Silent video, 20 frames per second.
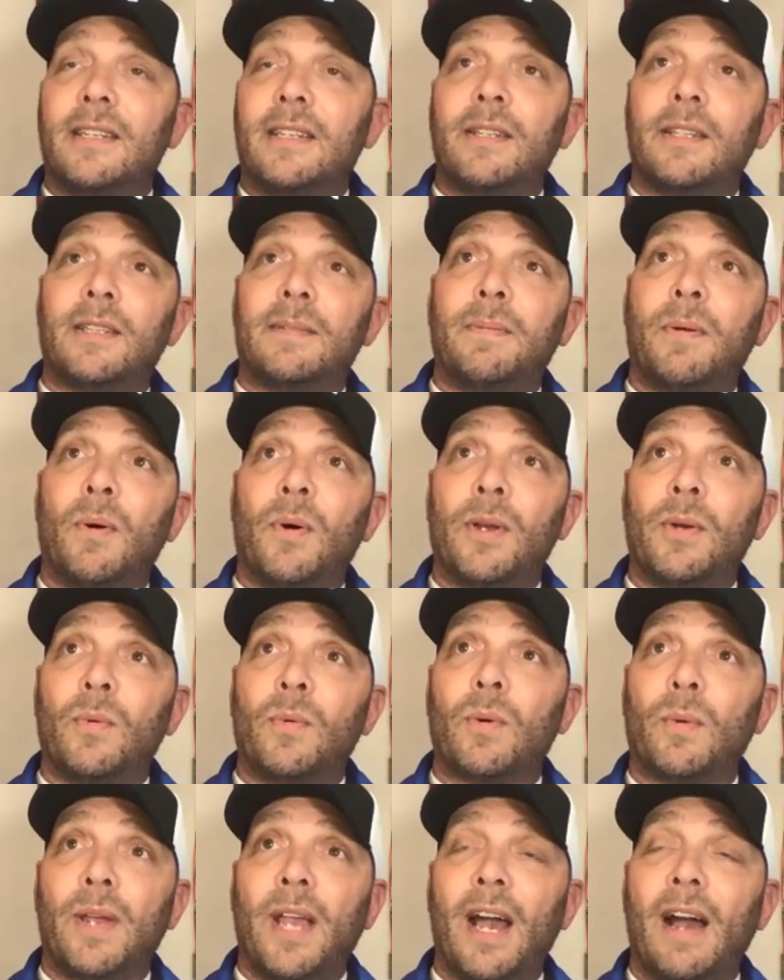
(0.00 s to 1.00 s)
to this point
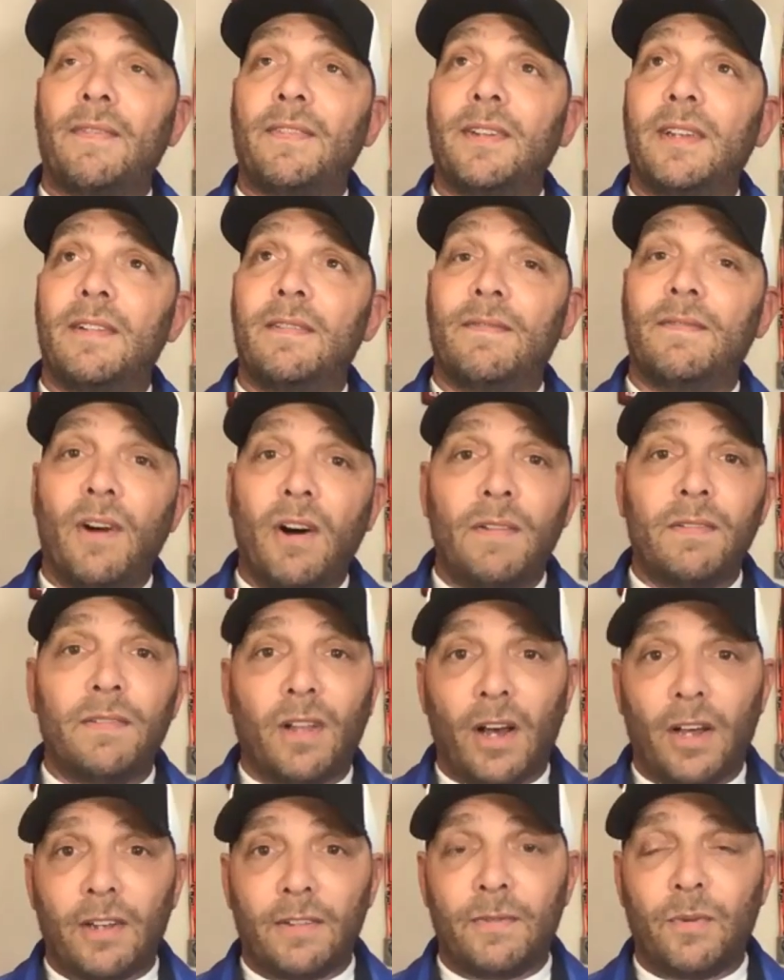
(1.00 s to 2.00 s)
where we have to involve
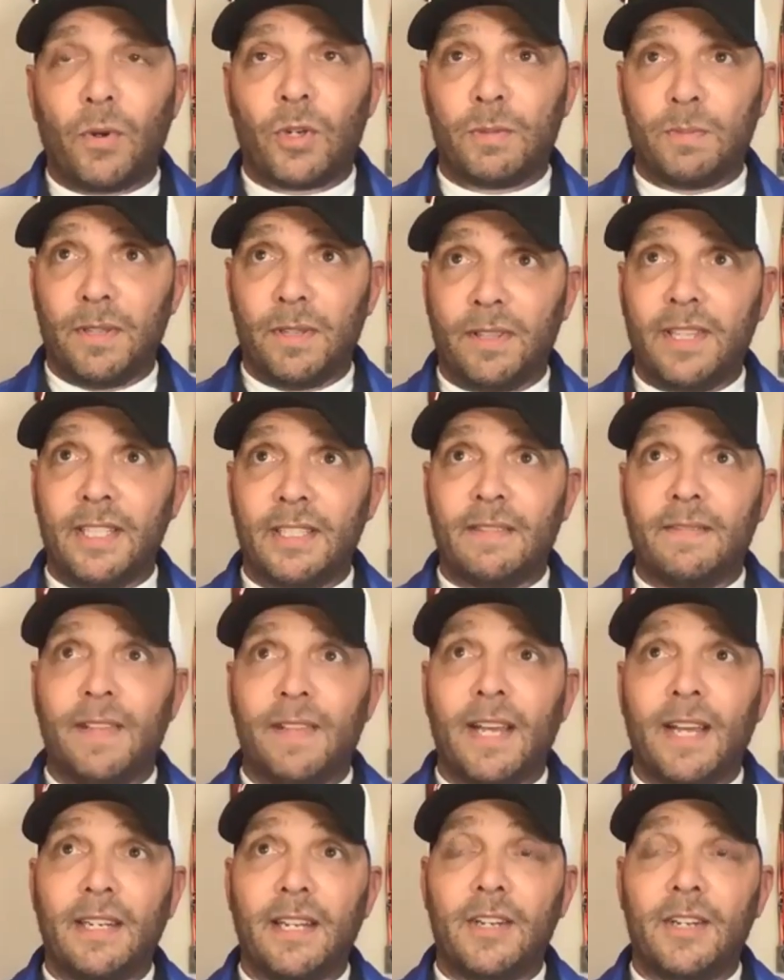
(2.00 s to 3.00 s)
law enforcement and things of
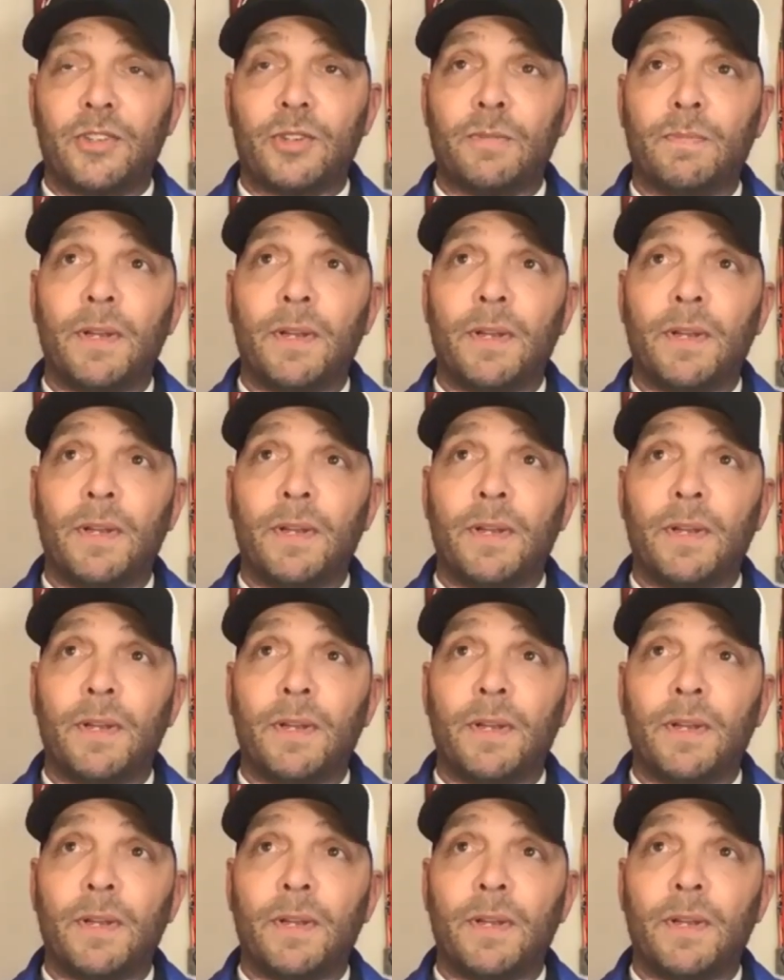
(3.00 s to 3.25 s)
that nature.